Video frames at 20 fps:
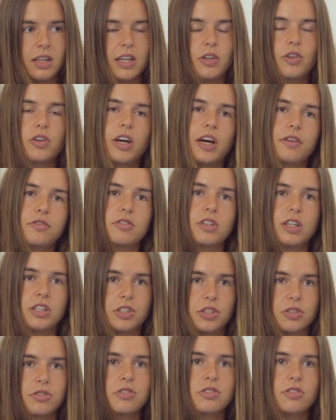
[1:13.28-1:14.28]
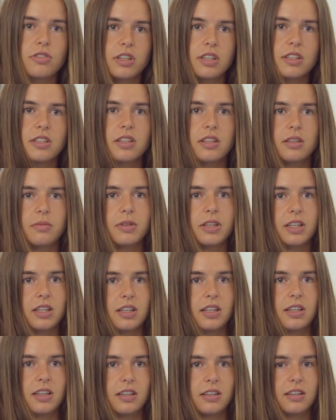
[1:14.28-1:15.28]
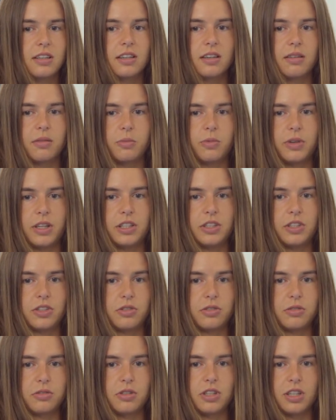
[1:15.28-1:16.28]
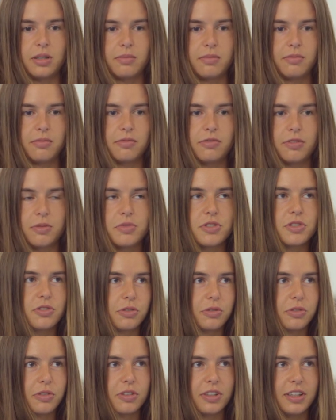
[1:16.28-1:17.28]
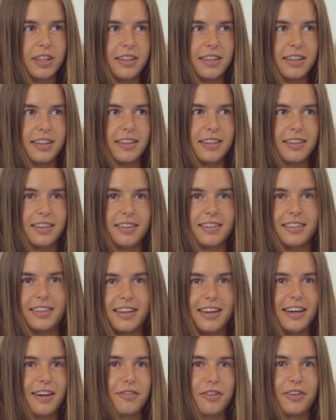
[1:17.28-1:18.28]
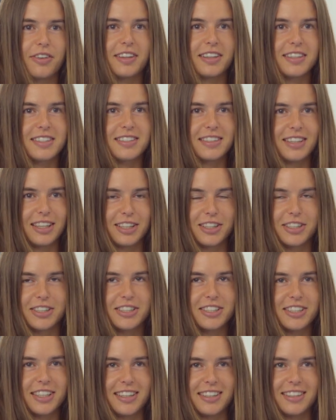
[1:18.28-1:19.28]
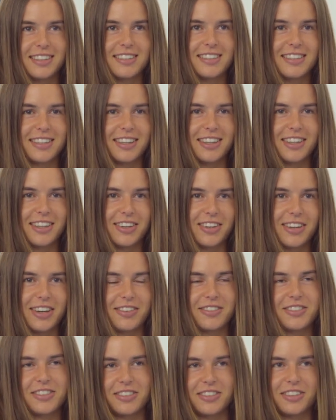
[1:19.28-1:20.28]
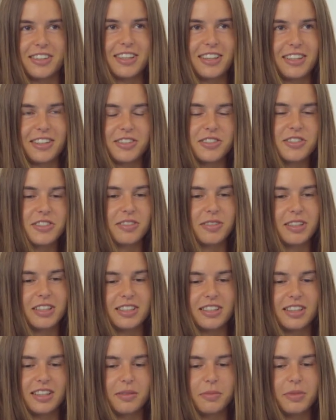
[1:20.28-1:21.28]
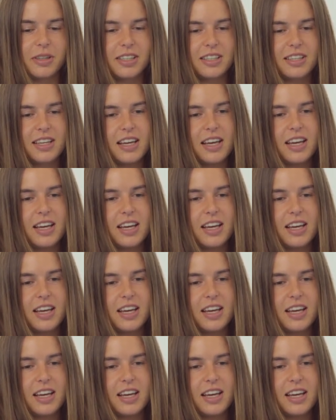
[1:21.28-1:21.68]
Yeah, you have to get used to it in the beginning when you come from school, and then yeah, everything is in English and you have to get used to it a little bit.